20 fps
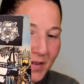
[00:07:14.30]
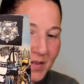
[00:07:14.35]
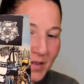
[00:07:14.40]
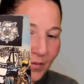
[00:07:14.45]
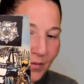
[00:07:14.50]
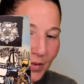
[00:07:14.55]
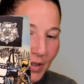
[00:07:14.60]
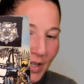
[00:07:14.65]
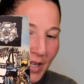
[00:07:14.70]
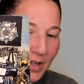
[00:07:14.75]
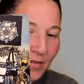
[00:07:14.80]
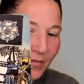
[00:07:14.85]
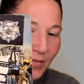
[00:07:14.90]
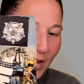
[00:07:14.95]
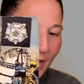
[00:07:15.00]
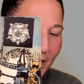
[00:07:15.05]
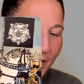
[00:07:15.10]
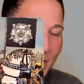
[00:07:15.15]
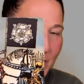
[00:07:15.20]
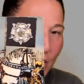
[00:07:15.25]
of life
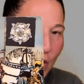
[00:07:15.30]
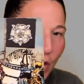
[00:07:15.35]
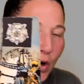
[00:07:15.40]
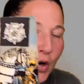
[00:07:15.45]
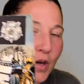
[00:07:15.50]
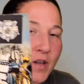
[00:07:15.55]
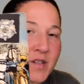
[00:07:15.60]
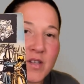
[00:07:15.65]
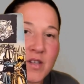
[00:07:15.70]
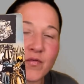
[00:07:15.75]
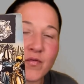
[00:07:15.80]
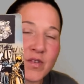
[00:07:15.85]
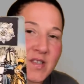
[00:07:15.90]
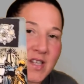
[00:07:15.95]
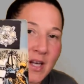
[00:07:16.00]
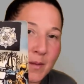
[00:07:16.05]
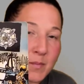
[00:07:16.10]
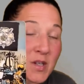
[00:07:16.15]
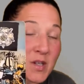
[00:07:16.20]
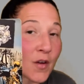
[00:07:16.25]
on this card, different
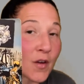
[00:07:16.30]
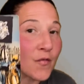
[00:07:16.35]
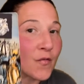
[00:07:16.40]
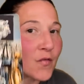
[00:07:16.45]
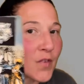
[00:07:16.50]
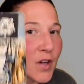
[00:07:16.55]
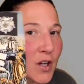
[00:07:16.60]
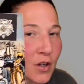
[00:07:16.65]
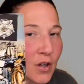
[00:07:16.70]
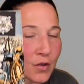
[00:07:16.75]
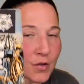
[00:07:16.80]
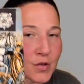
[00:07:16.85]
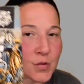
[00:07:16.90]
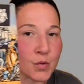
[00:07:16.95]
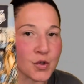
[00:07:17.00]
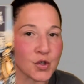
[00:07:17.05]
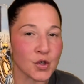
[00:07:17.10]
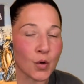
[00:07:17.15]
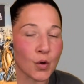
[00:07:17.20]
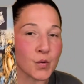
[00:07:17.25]
types of figures,
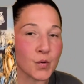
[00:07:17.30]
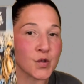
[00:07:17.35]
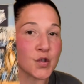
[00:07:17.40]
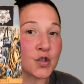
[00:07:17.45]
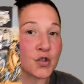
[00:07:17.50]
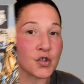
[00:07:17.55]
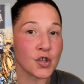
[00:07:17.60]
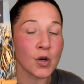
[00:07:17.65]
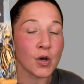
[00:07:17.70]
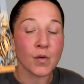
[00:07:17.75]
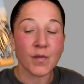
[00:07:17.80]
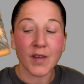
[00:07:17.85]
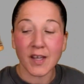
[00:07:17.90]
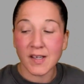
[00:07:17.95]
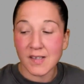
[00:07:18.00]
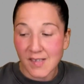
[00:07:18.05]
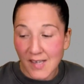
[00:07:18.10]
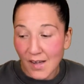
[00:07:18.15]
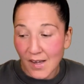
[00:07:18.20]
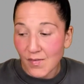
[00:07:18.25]
which goes to show that
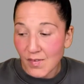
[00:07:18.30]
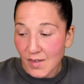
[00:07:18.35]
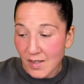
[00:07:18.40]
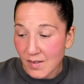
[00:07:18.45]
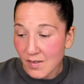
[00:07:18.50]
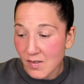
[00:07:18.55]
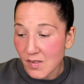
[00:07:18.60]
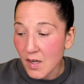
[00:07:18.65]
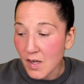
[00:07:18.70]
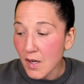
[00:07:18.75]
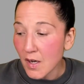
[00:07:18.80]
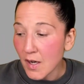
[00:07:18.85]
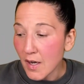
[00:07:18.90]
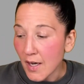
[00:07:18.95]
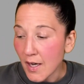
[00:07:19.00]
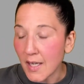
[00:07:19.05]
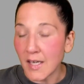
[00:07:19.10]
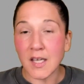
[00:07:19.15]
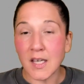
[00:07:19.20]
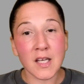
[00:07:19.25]
death is
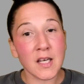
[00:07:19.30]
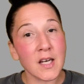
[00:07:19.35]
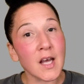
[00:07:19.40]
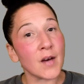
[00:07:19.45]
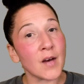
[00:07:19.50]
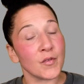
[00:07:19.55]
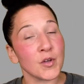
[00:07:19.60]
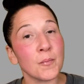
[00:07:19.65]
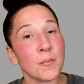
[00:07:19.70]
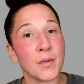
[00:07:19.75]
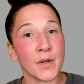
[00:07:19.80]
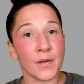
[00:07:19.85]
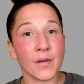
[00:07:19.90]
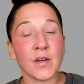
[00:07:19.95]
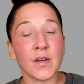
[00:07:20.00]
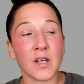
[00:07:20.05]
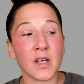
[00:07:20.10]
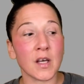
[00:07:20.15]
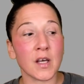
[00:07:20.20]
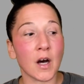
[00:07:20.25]
an
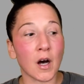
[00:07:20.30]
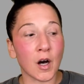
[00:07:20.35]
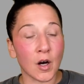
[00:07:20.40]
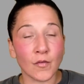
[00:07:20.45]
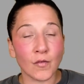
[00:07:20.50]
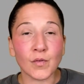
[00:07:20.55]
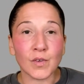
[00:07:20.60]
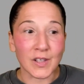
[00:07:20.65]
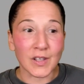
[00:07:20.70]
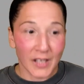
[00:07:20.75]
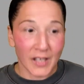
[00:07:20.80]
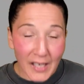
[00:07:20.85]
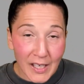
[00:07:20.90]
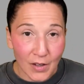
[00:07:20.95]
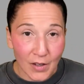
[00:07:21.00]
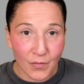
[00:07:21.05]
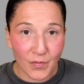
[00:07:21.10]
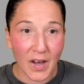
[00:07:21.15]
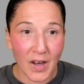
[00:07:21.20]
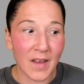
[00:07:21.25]
inevitability of
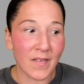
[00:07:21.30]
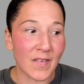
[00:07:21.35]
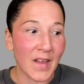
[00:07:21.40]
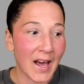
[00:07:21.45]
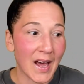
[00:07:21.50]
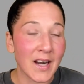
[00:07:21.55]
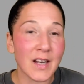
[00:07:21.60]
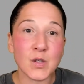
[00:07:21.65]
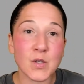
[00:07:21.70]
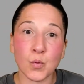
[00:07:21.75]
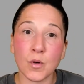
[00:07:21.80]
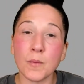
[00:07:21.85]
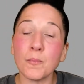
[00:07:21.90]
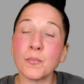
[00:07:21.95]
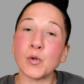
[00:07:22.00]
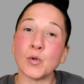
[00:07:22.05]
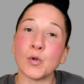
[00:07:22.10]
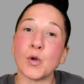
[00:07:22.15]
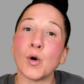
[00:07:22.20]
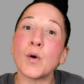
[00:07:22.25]
life. And that is what
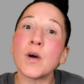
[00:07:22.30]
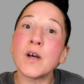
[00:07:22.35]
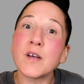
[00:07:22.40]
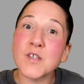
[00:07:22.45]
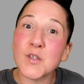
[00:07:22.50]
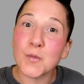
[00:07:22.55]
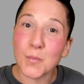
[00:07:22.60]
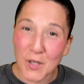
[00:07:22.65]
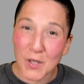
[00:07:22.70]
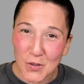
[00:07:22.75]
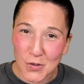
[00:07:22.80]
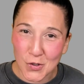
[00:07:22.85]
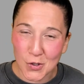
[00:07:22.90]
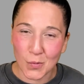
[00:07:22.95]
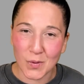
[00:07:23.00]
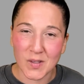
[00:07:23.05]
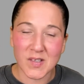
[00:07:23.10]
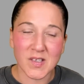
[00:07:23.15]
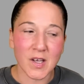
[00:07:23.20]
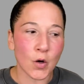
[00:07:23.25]
Pluto speaks to.
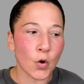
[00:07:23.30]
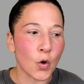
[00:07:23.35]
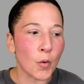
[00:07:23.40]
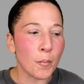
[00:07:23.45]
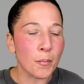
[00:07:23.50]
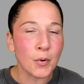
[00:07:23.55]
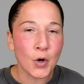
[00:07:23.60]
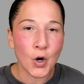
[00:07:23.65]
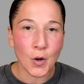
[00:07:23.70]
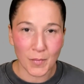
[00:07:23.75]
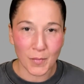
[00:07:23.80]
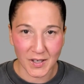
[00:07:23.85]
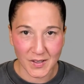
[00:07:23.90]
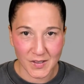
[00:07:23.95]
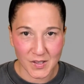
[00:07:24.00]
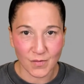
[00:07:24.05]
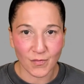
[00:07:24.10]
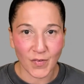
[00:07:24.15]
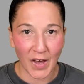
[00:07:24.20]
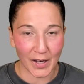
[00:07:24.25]
It's that whole
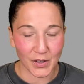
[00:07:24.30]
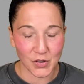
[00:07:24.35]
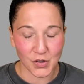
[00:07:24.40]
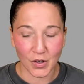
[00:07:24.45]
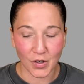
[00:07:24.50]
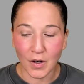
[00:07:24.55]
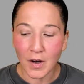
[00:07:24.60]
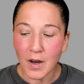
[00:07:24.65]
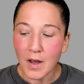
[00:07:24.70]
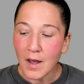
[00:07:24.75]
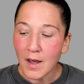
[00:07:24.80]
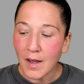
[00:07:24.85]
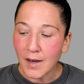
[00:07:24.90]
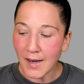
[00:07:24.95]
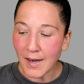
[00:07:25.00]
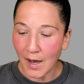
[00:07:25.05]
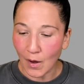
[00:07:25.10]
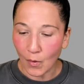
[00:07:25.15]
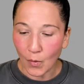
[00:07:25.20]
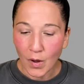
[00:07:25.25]
permanence factor.
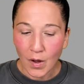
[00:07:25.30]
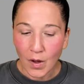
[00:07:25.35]
Now,